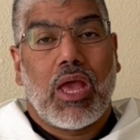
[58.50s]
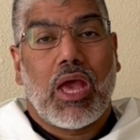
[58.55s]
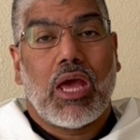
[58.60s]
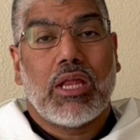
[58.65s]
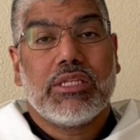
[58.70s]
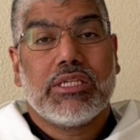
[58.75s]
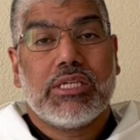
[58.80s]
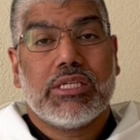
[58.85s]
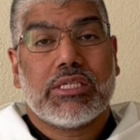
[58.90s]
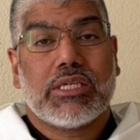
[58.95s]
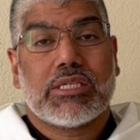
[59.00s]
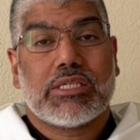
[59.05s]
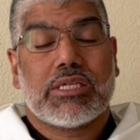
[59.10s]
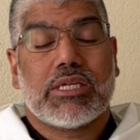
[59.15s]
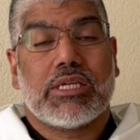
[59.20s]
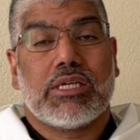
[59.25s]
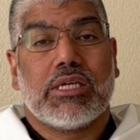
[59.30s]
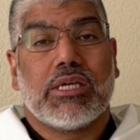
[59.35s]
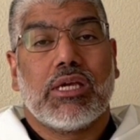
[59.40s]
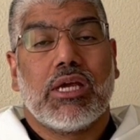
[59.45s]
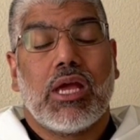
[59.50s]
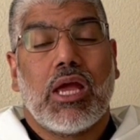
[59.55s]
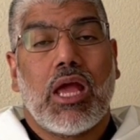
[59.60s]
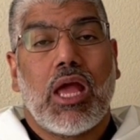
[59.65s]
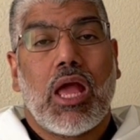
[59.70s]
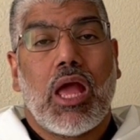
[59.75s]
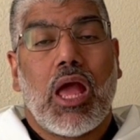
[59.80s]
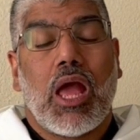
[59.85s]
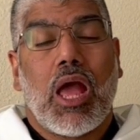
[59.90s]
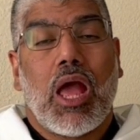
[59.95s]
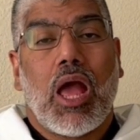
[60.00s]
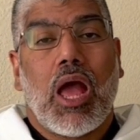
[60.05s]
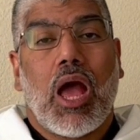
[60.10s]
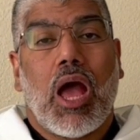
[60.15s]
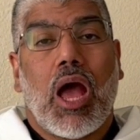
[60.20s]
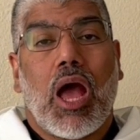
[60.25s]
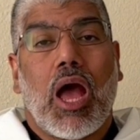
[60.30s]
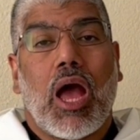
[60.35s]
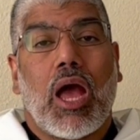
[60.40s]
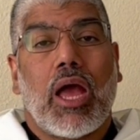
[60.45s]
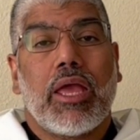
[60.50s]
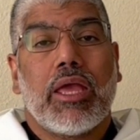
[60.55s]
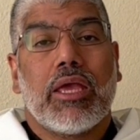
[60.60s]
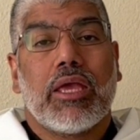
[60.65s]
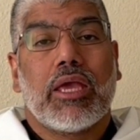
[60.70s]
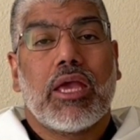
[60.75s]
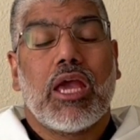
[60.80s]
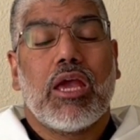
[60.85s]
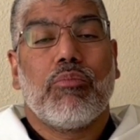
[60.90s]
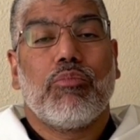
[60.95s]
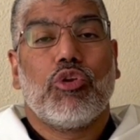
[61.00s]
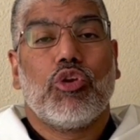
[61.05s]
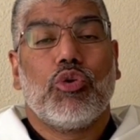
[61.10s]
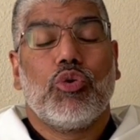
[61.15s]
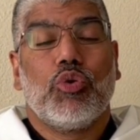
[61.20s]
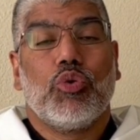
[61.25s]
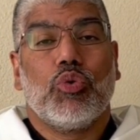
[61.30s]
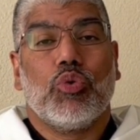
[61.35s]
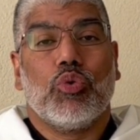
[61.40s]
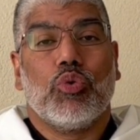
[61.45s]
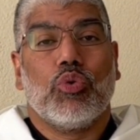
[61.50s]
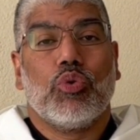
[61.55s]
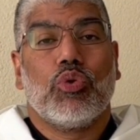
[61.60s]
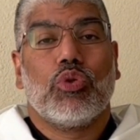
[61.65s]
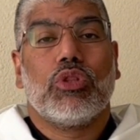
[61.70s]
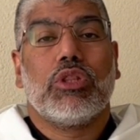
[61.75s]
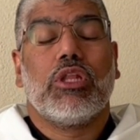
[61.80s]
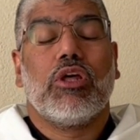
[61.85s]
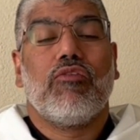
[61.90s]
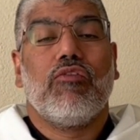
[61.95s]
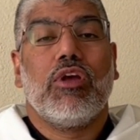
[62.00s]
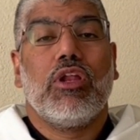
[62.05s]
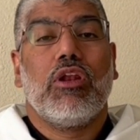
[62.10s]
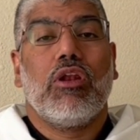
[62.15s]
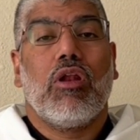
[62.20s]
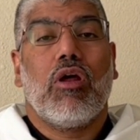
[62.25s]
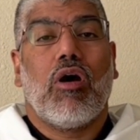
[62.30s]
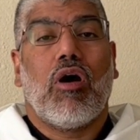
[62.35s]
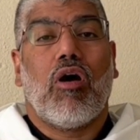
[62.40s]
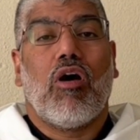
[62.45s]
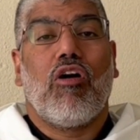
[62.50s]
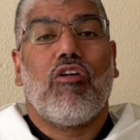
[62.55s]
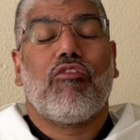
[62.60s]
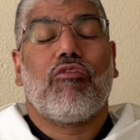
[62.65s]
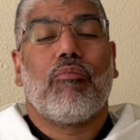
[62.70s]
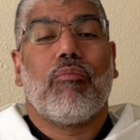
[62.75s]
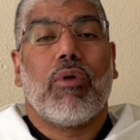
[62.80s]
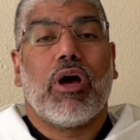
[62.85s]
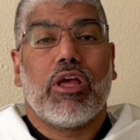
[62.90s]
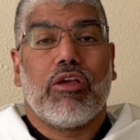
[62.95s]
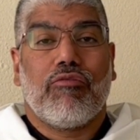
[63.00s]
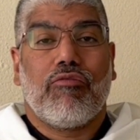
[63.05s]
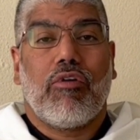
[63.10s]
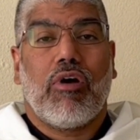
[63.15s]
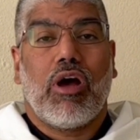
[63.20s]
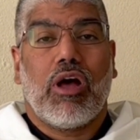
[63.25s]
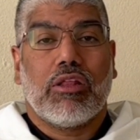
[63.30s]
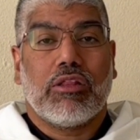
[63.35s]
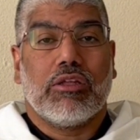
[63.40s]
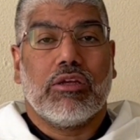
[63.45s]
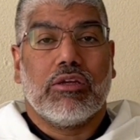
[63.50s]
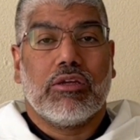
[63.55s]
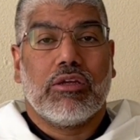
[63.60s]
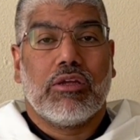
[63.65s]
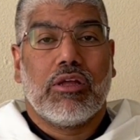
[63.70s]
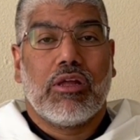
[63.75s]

And Jesus said, I came to do the will of my Father.